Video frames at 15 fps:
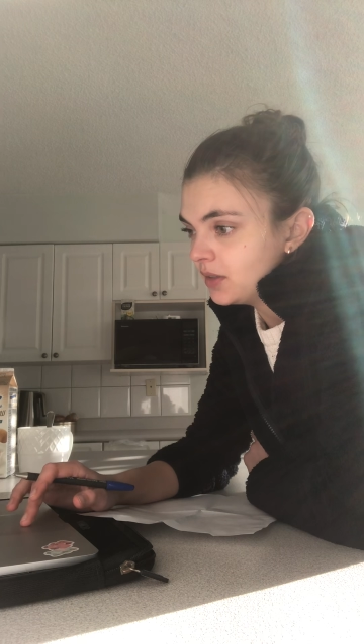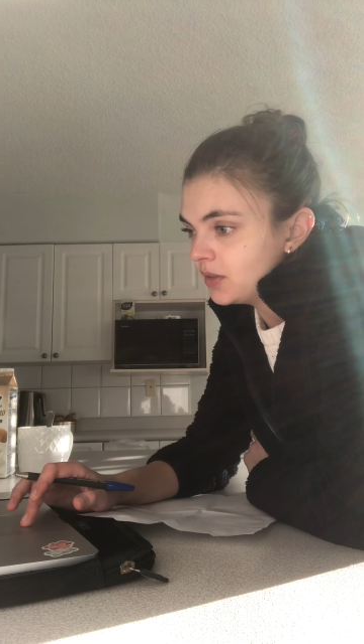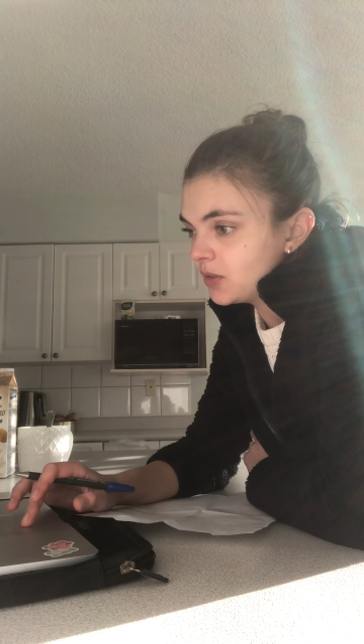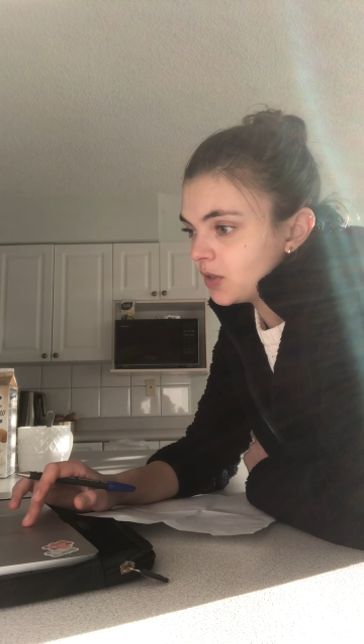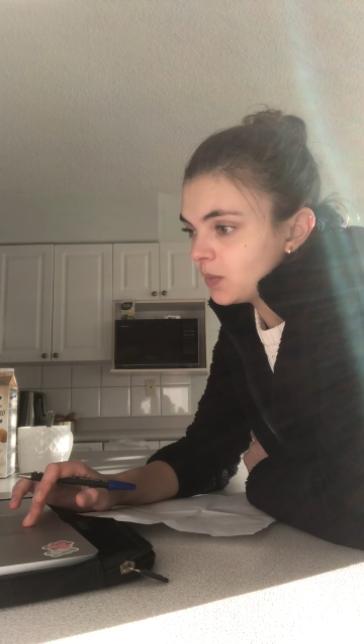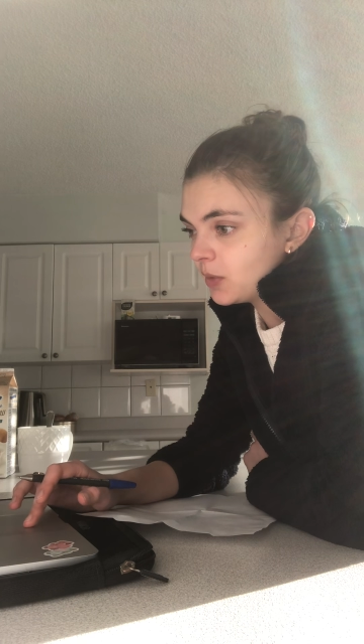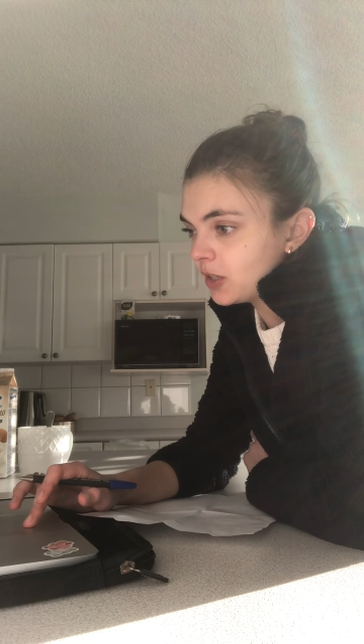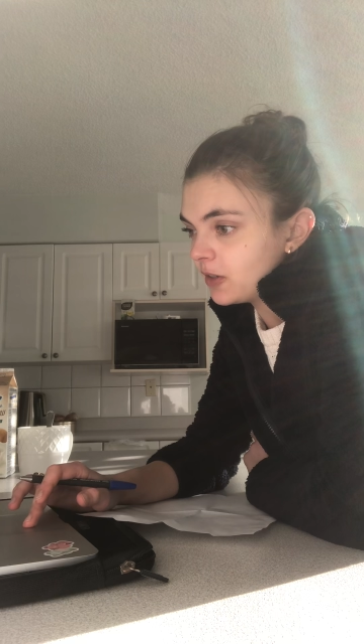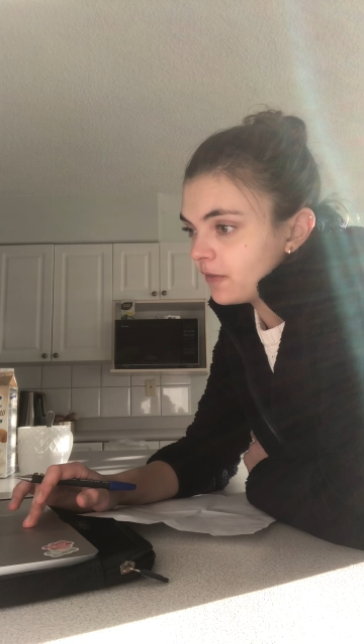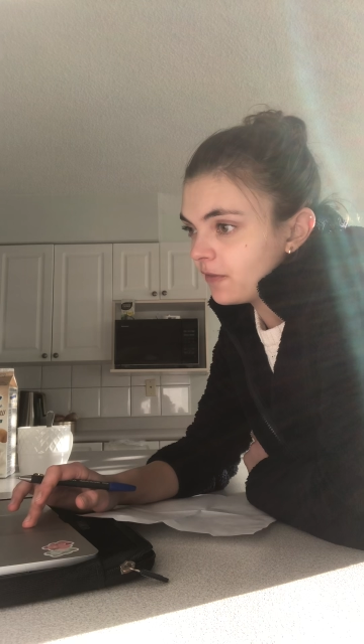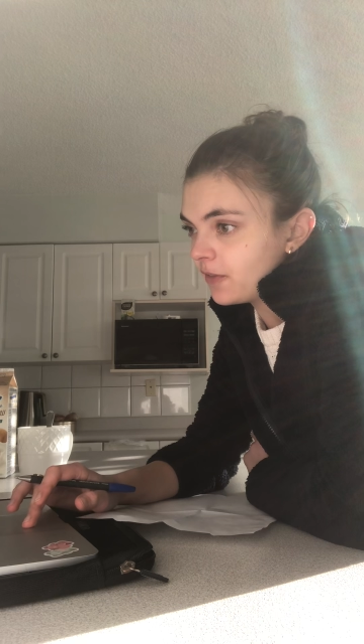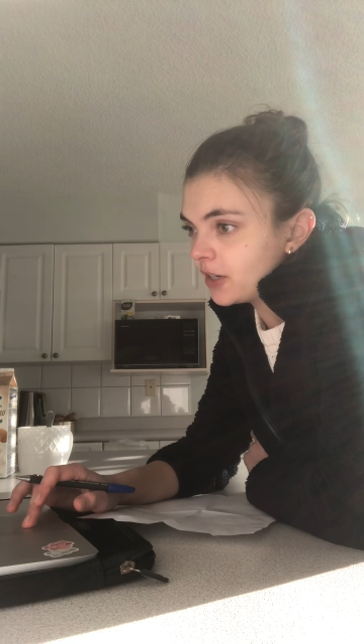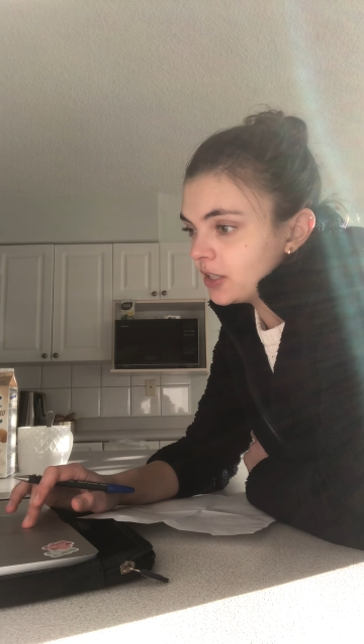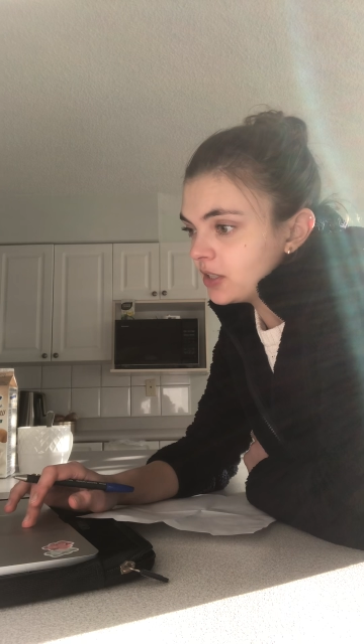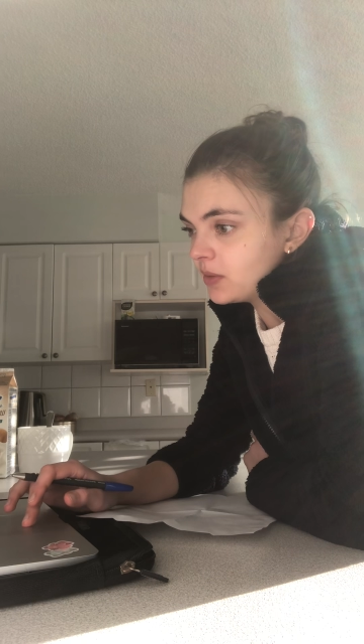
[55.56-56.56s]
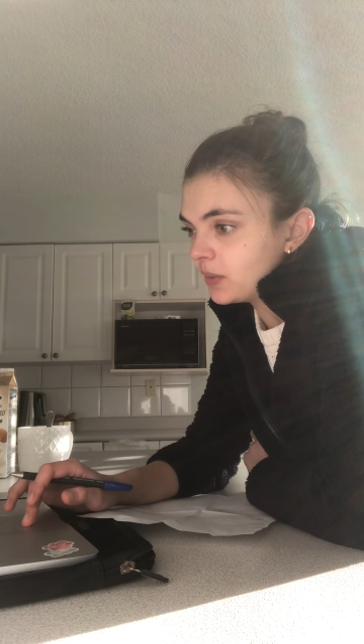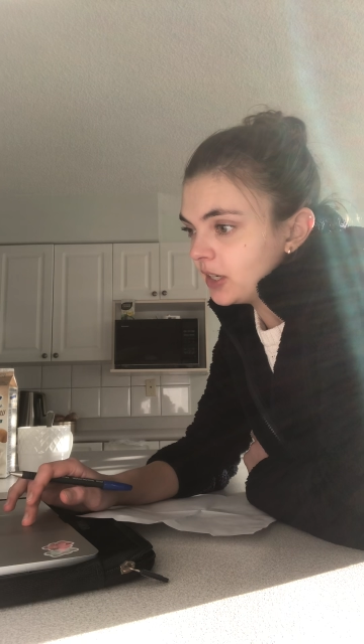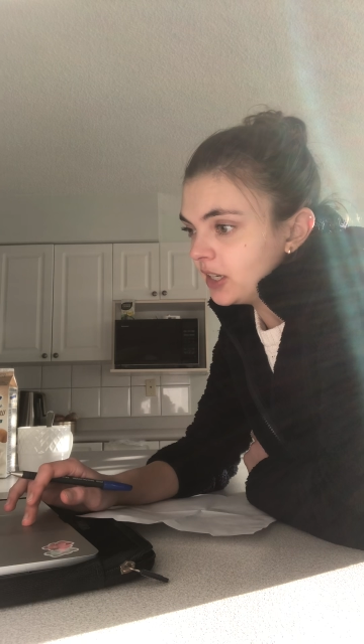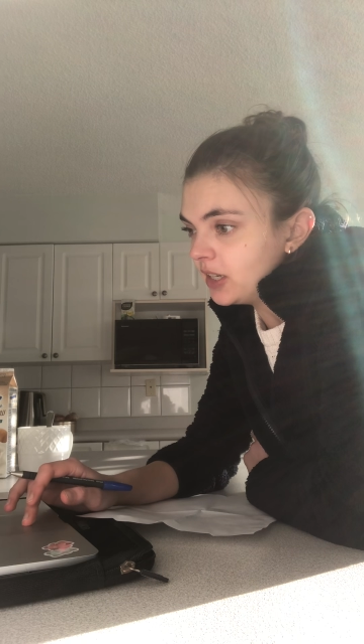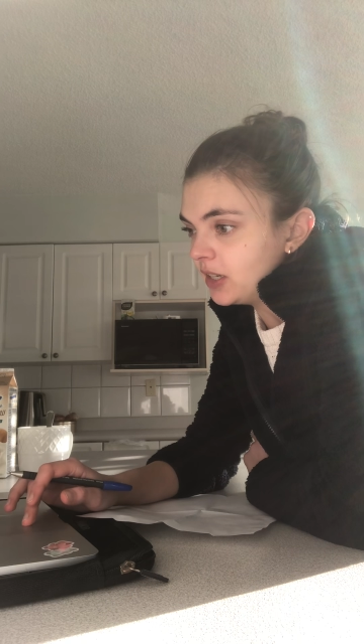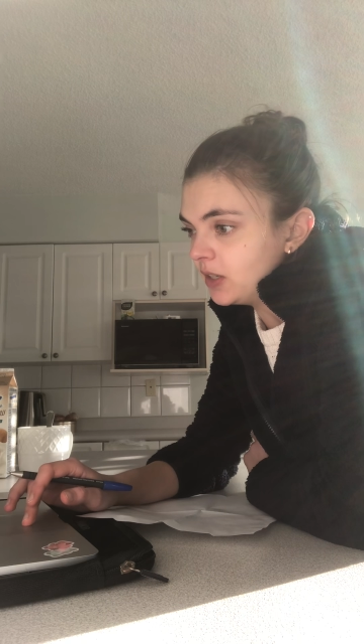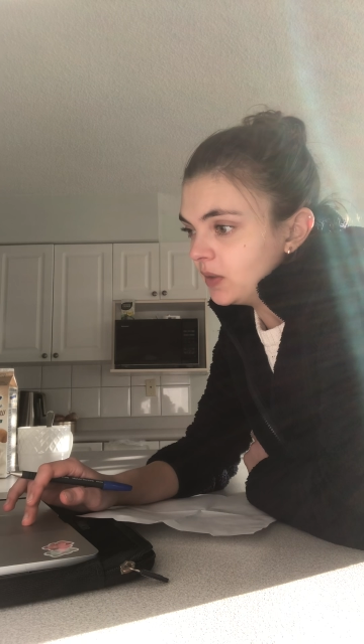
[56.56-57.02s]
So I'm going to first
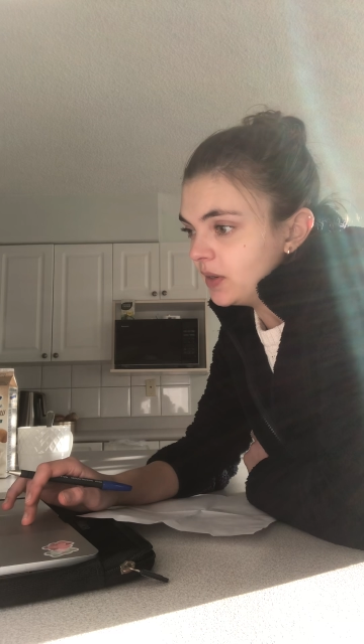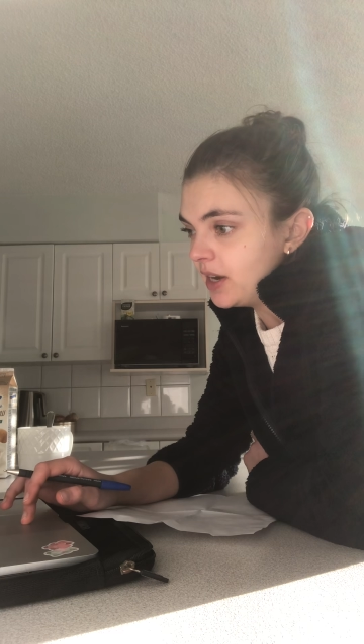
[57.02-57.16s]
write out,